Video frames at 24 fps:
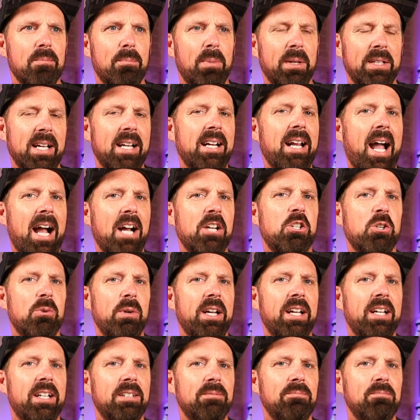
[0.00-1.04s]
But then as you
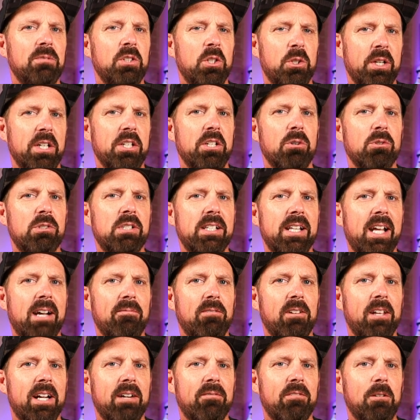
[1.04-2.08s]
eat it, you get used to that
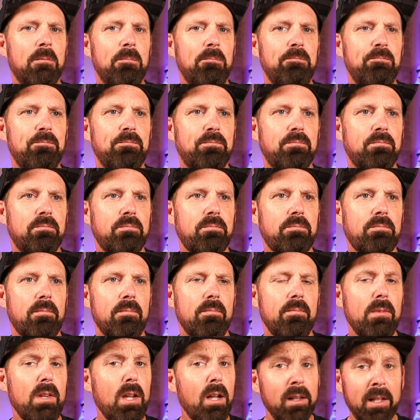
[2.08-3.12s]
flavor.
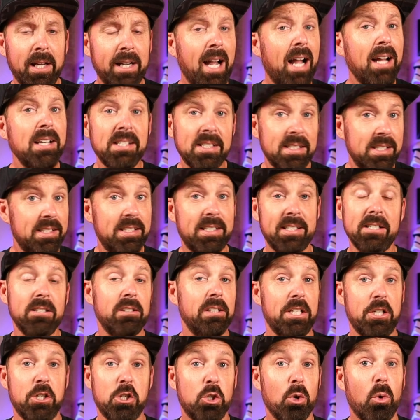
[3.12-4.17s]
Like I
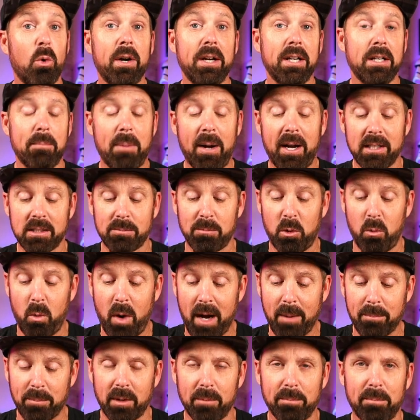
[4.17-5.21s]
still enjoy an Impossible
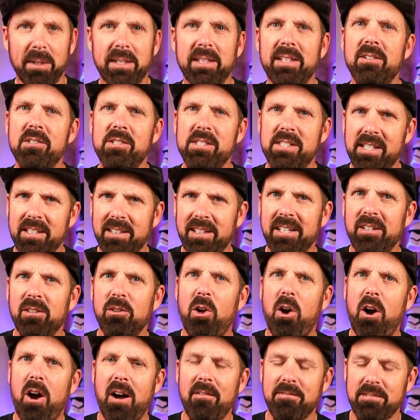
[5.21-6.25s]
Whopper, but there's that
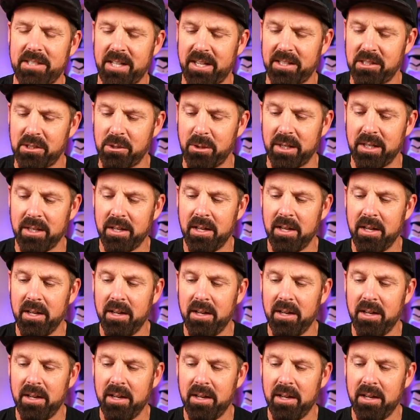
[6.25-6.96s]
little off taste to it.